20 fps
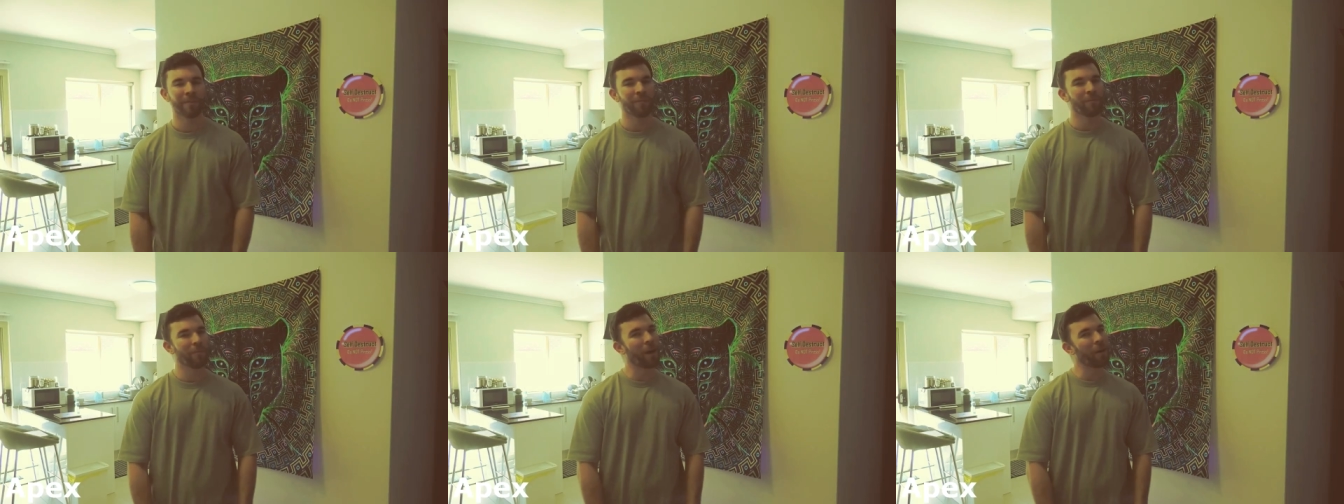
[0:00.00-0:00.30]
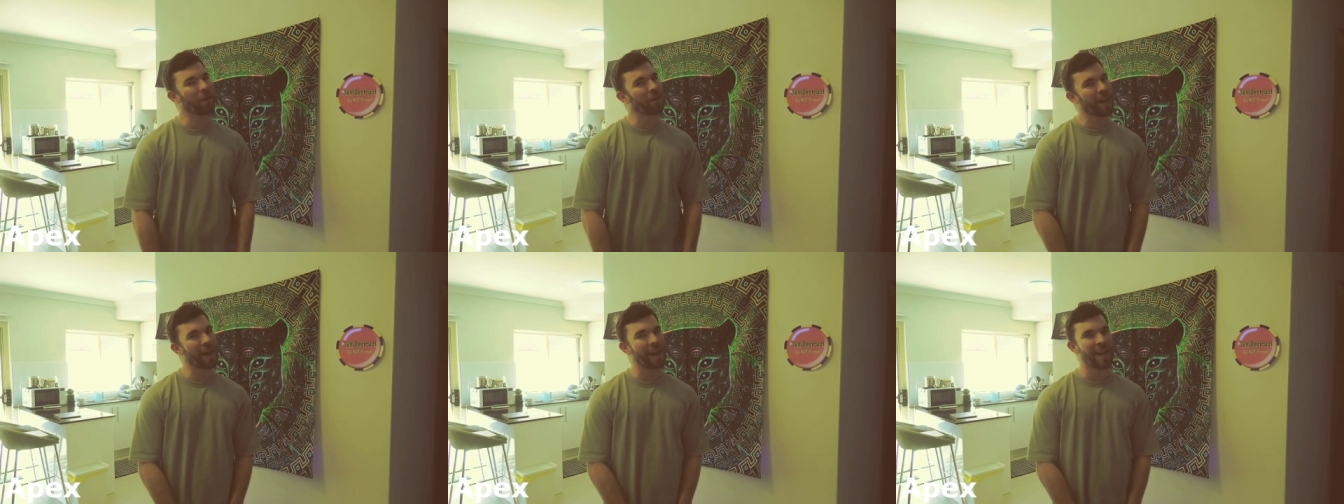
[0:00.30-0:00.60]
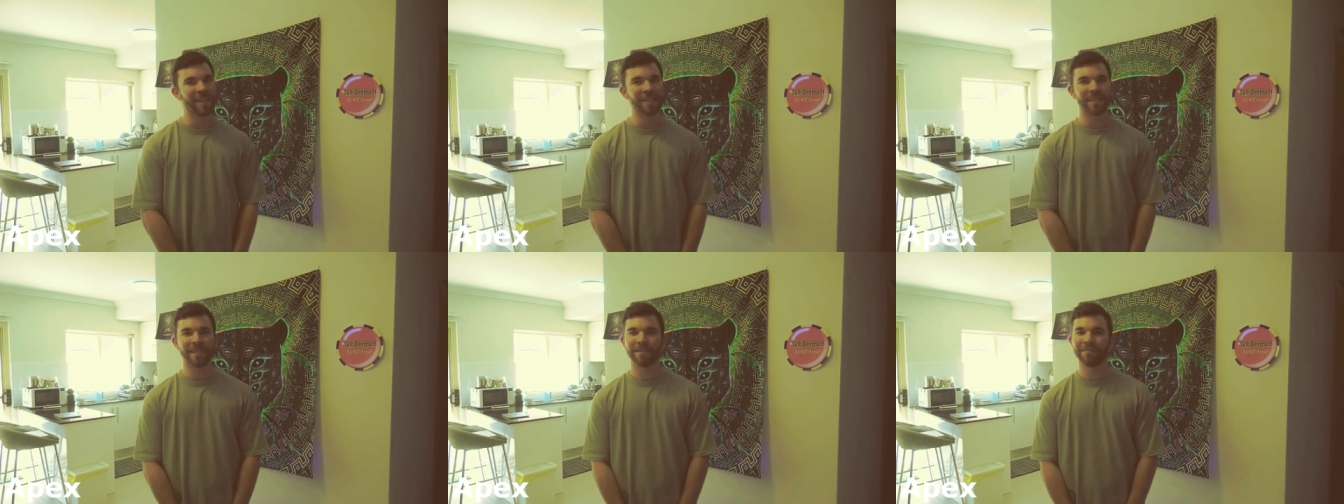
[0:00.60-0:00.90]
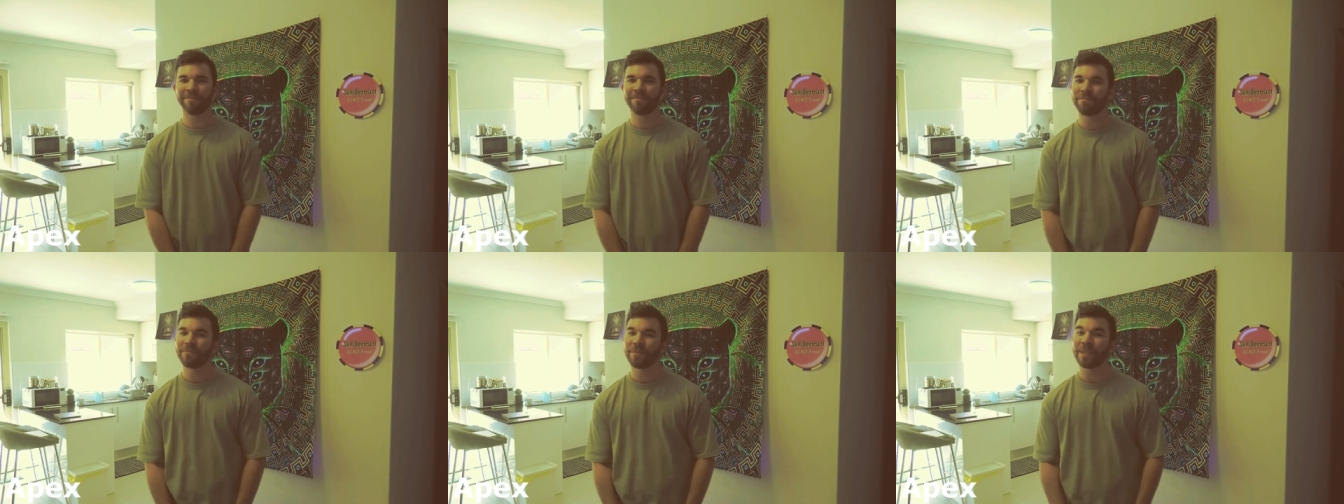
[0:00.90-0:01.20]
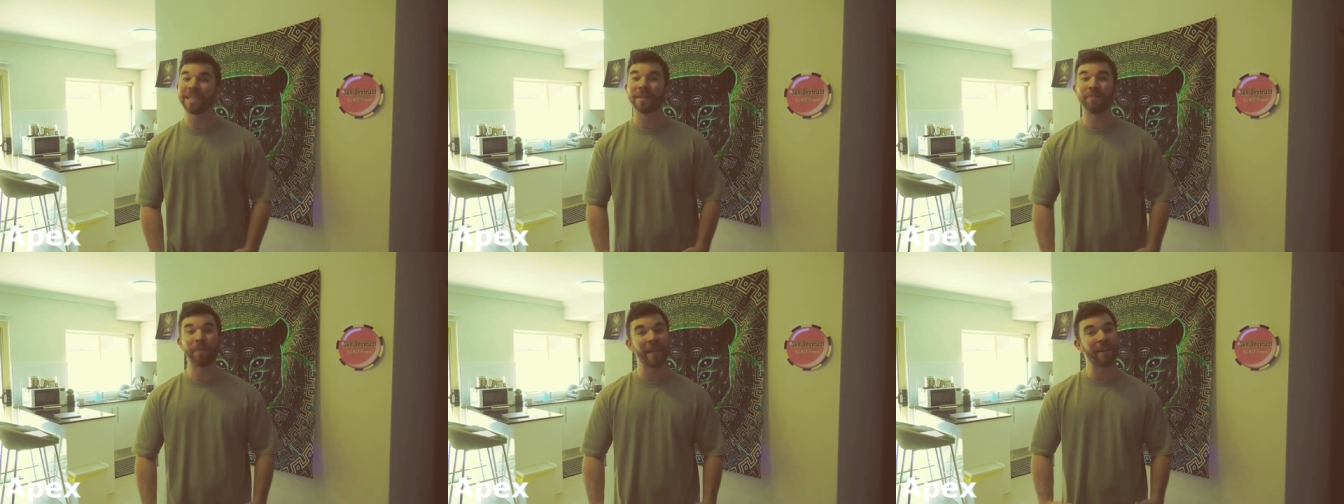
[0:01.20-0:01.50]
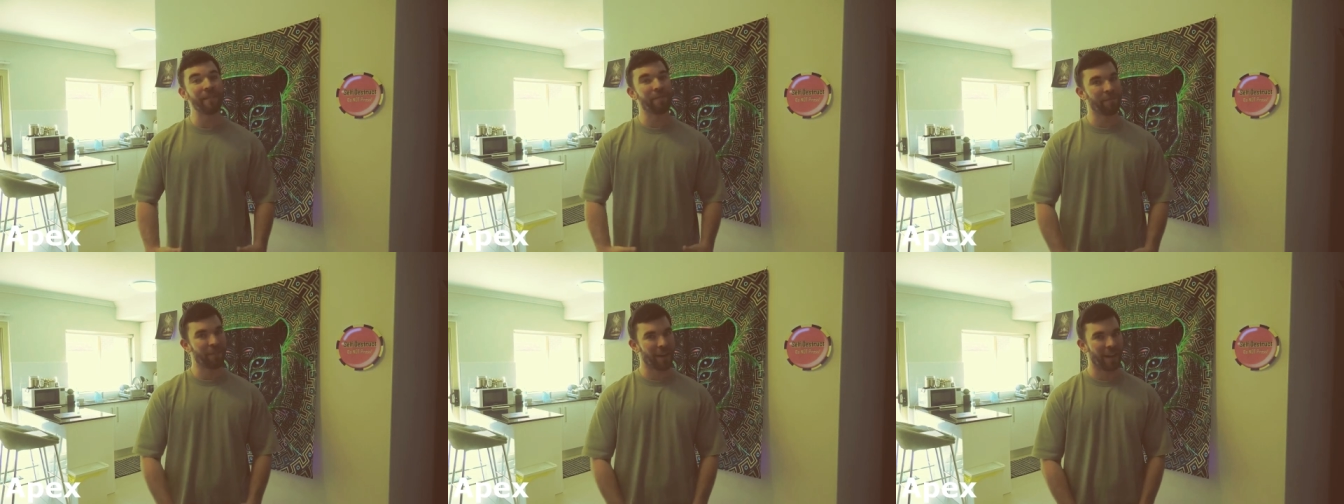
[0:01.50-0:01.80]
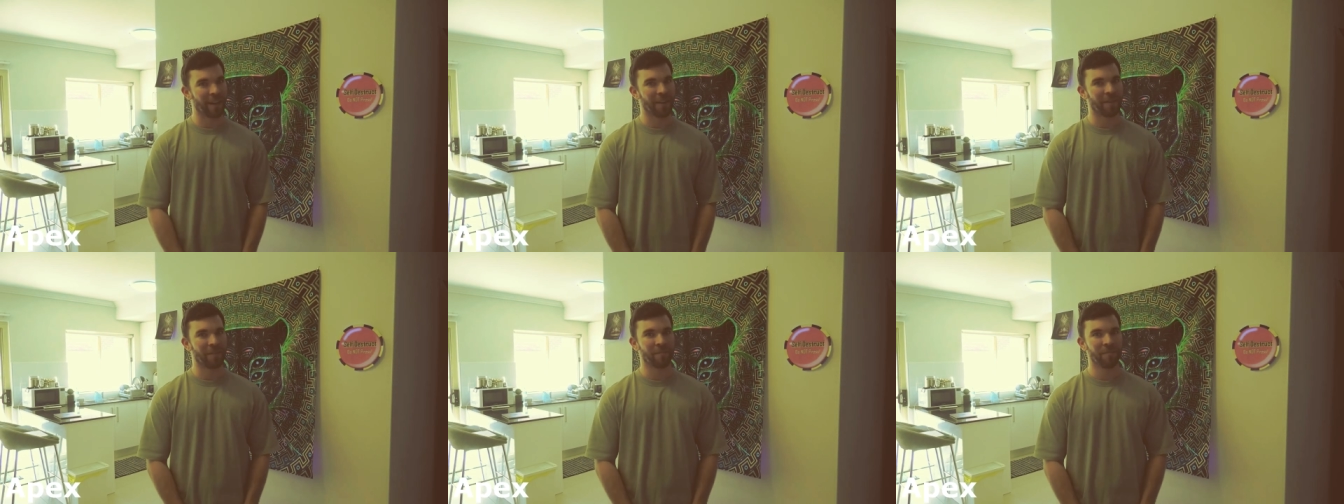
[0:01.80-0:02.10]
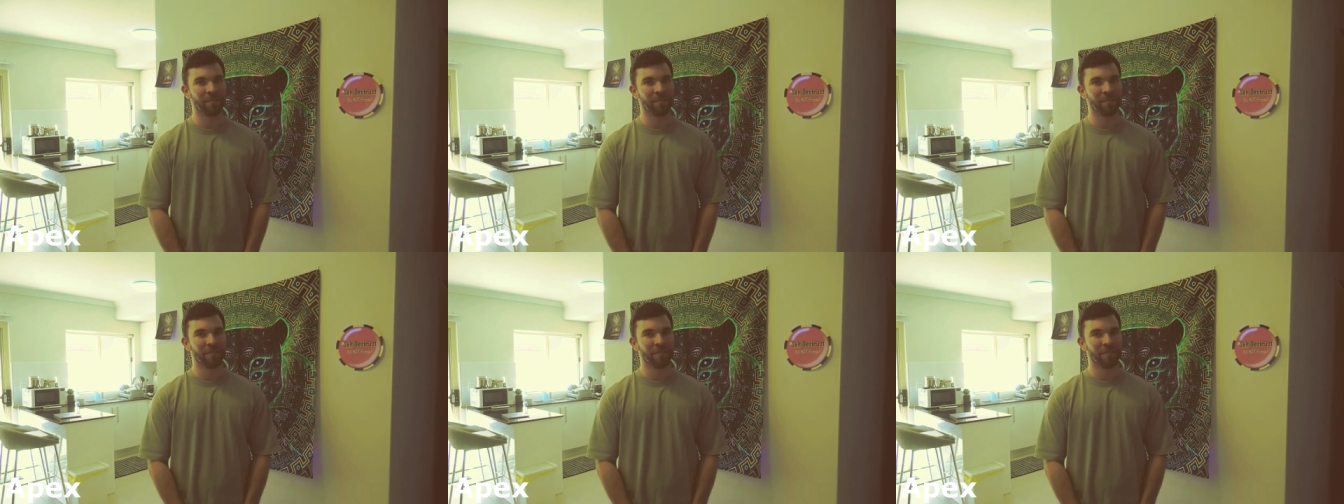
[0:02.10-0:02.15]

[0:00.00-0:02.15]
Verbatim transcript: well guys, it's been fun.